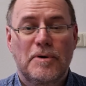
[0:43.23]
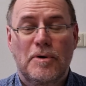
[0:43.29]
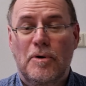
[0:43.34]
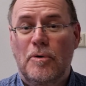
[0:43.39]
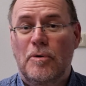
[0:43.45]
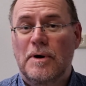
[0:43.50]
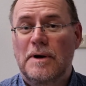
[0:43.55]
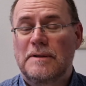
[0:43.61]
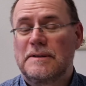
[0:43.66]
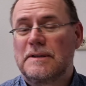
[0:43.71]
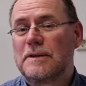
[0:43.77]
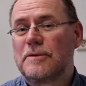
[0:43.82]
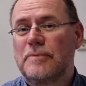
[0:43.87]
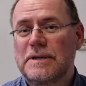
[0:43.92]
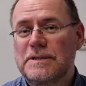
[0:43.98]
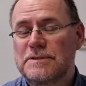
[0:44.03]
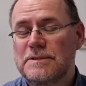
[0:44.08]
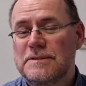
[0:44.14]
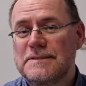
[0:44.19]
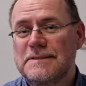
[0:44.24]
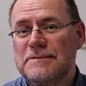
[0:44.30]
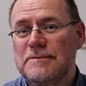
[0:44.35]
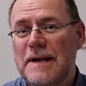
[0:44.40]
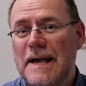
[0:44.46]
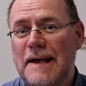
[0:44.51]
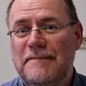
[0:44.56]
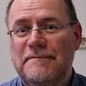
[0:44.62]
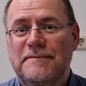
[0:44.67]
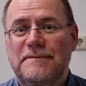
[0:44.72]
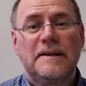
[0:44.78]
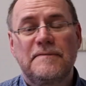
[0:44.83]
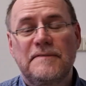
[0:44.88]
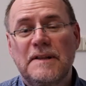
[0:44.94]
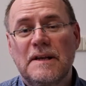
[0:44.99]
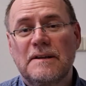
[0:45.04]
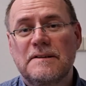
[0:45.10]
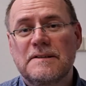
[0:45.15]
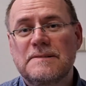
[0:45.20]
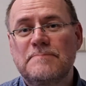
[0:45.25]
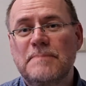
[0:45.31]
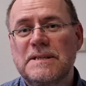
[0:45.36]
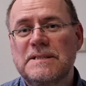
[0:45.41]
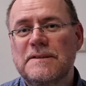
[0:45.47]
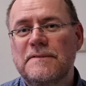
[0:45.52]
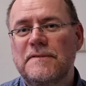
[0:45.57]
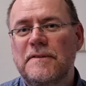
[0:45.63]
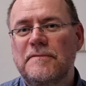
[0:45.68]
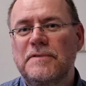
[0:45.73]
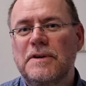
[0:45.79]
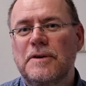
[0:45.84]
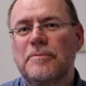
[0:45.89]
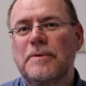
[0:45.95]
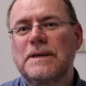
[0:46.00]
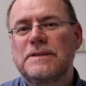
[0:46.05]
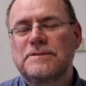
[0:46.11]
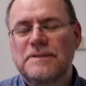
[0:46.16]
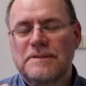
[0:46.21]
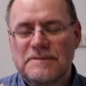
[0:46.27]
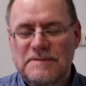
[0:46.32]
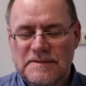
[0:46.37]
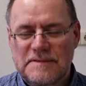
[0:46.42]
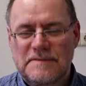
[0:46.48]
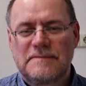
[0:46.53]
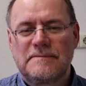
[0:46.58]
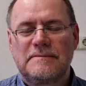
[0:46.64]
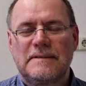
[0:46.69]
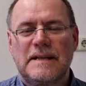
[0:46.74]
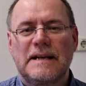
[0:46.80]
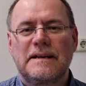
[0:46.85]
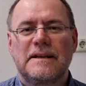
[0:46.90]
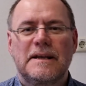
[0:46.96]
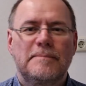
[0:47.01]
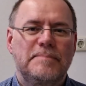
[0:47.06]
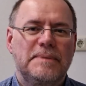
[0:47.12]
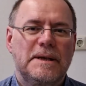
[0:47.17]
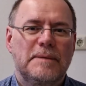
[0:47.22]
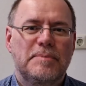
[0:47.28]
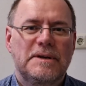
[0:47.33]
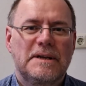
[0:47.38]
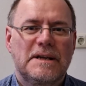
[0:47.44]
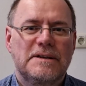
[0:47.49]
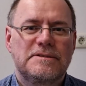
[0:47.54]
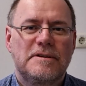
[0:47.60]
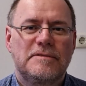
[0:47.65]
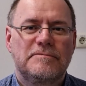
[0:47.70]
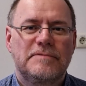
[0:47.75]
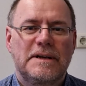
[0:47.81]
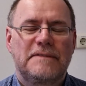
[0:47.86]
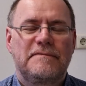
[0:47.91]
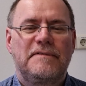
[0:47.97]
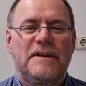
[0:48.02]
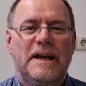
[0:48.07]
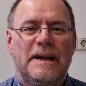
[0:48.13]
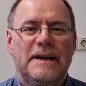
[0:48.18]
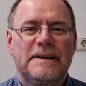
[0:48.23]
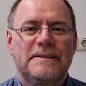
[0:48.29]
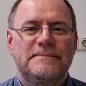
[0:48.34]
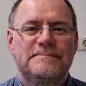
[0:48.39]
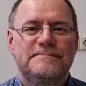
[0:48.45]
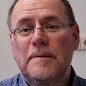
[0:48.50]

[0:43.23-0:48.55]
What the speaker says: or the questions you have. If they're dismissive of your questions, that can be a potential red flag.